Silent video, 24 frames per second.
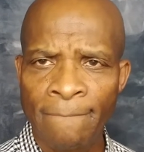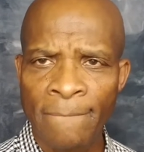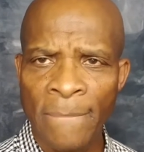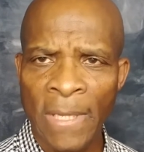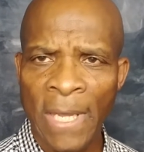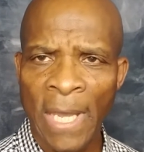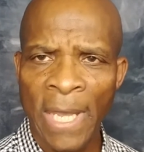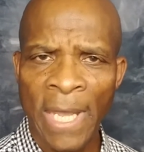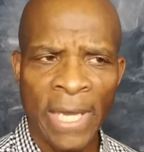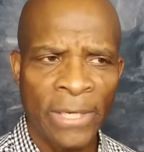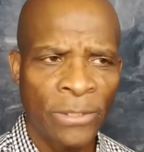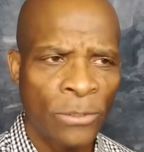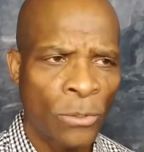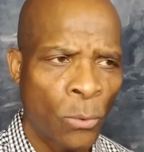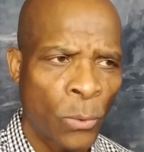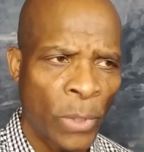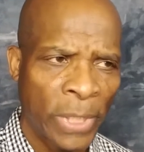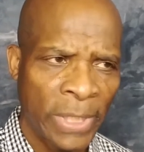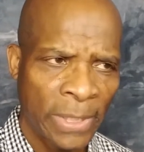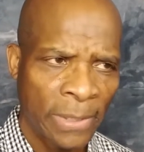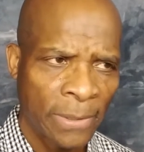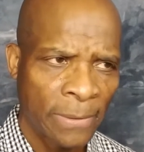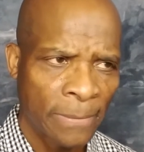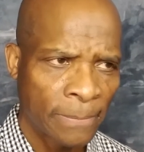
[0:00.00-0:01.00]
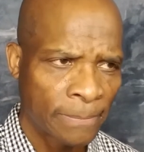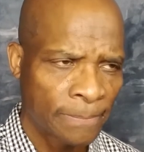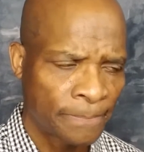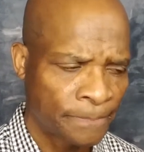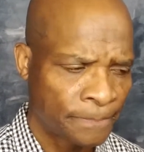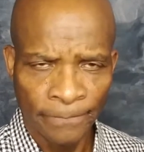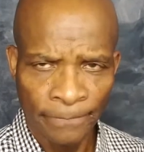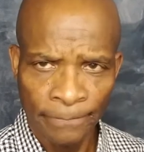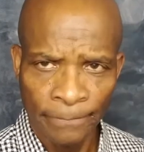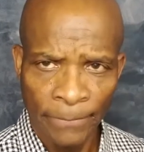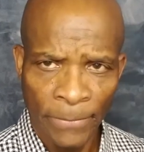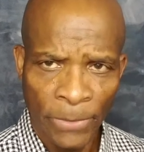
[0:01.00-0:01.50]
and quitting.
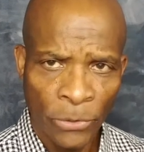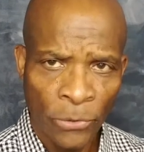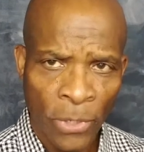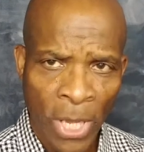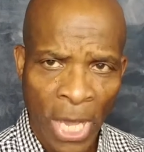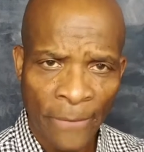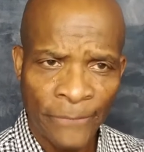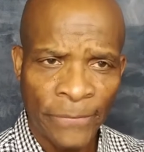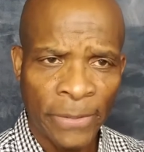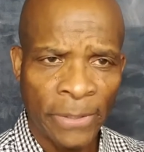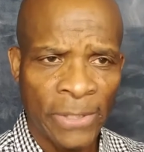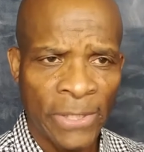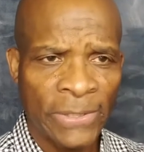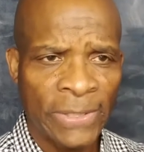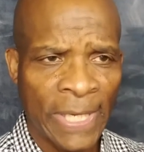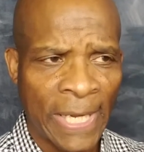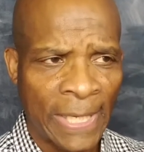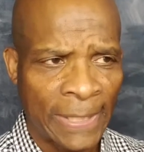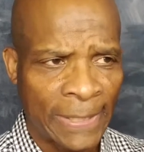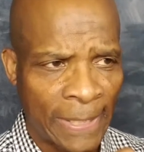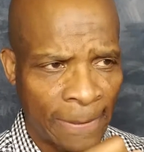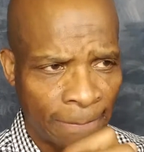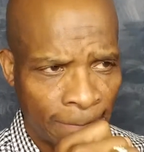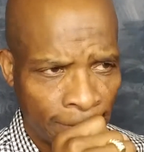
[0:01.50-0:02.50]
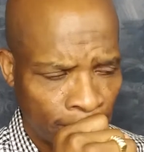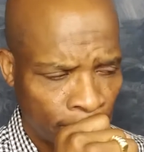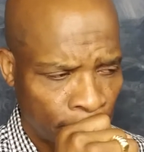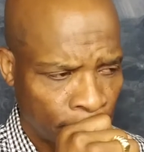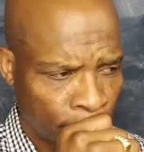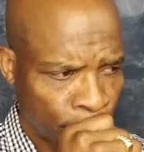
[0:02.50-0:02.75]
You have to understand that